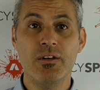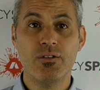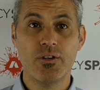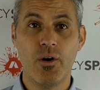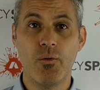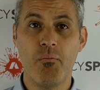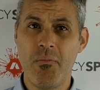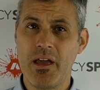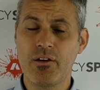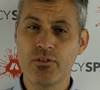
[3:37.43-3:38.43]
So
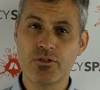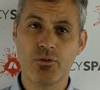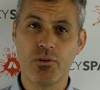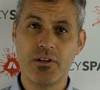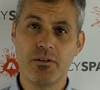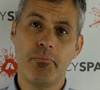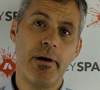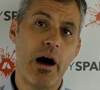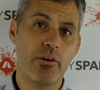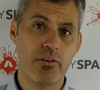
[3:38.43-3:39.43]
make your stories
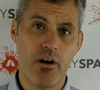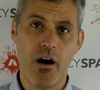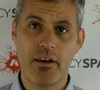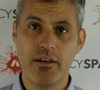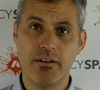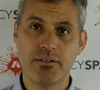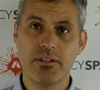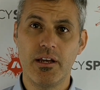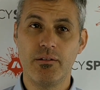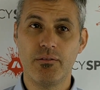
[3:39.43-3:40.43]
about your audience,
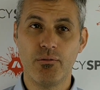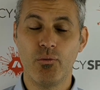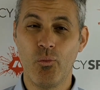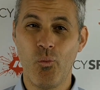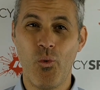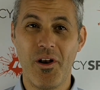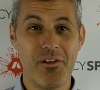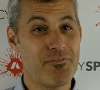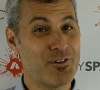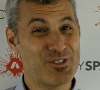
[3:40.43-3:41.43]
and one of
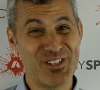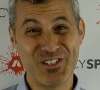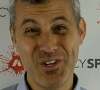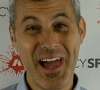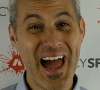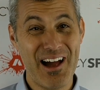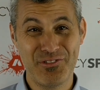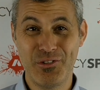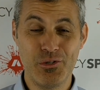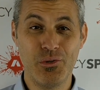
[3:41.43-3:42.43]
the first things you have
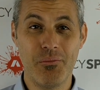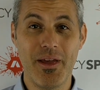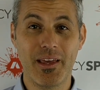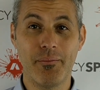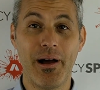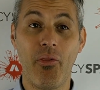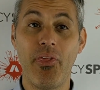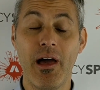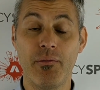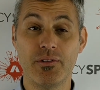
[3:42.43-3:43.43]
to do to make it about
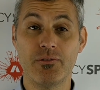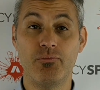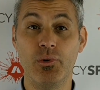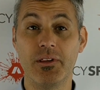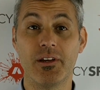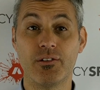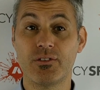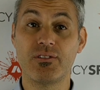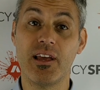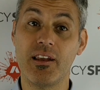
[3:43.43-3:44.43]
them is really
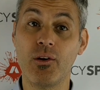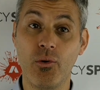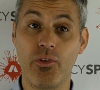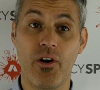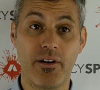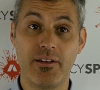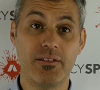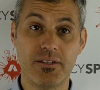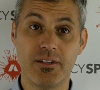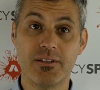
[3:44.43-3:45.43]
understanding who the
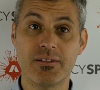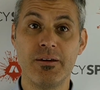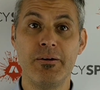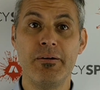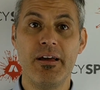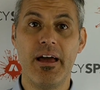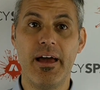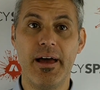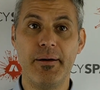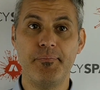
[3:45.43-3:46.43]
audience is.
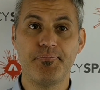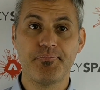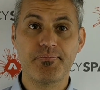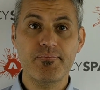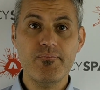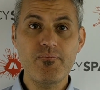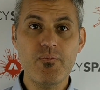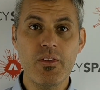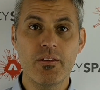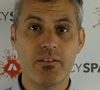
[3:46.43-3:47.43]
And
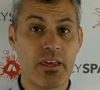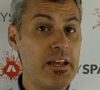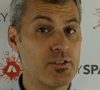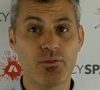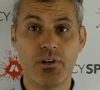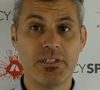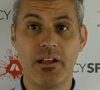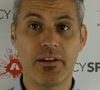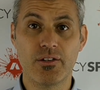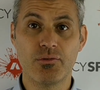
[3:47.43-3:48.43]
the key to
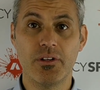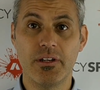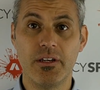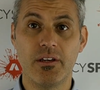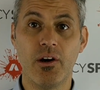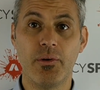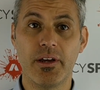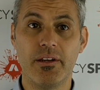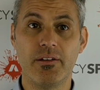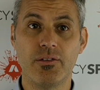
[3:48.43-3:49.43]
storytelling is really going
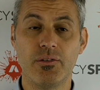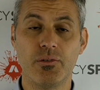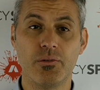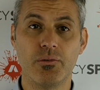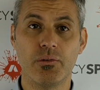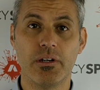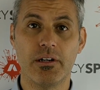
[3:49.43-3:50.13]
into,